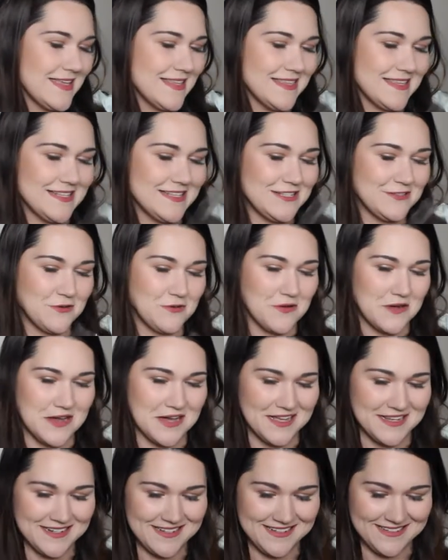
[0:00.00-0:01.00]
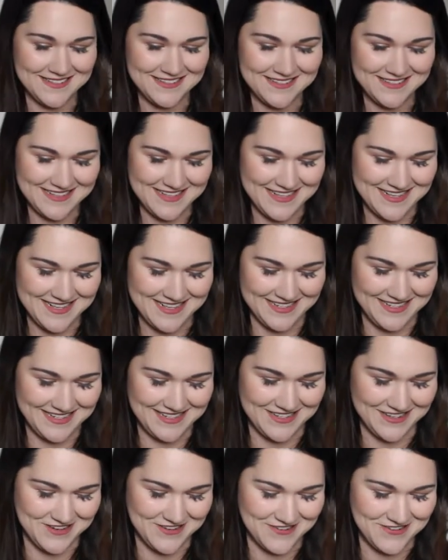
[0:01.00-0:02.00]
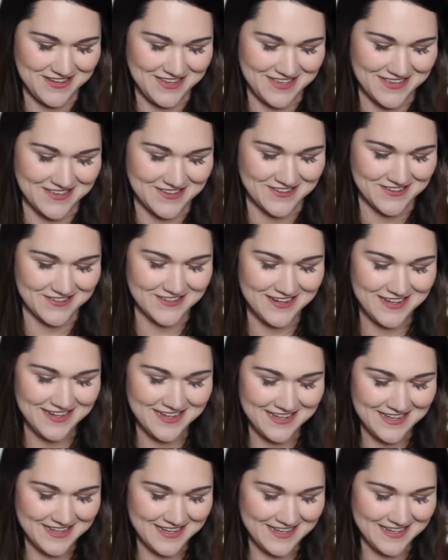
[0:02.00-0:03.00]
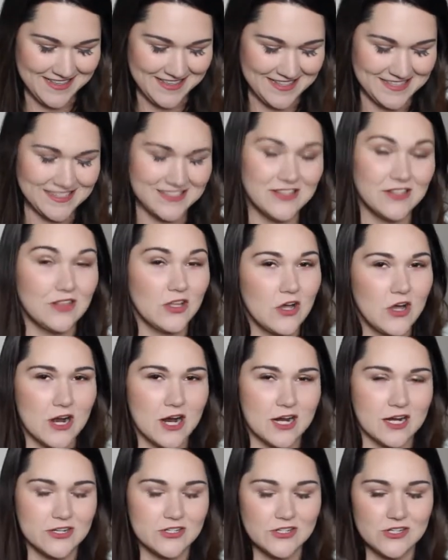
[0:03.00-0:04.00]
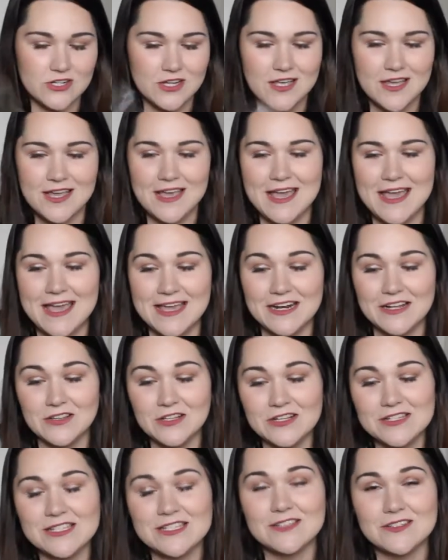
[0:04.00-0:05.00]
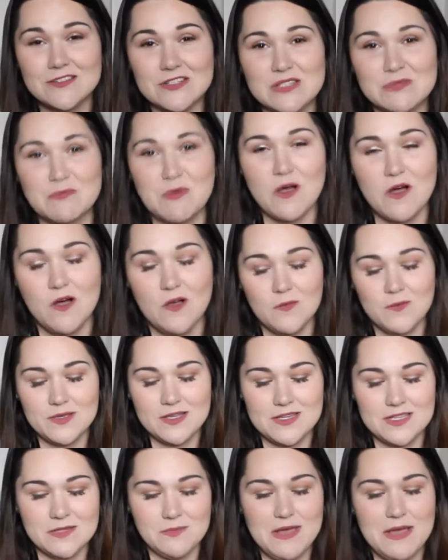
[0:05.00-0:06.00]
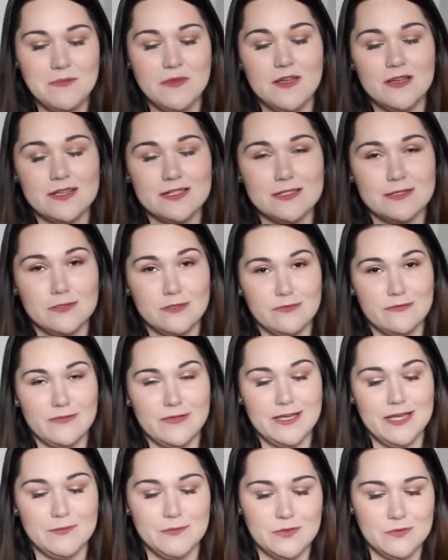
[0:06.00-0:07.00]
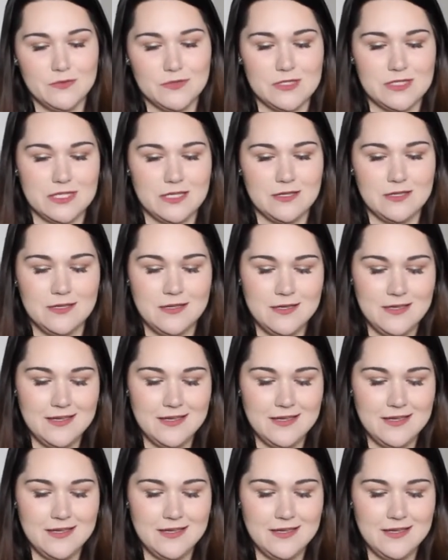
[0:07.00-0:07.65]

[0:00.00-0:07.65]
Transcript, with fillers: This one is so cute. This is a large, and it looks a little small because my pug is a little fat, but we'll see.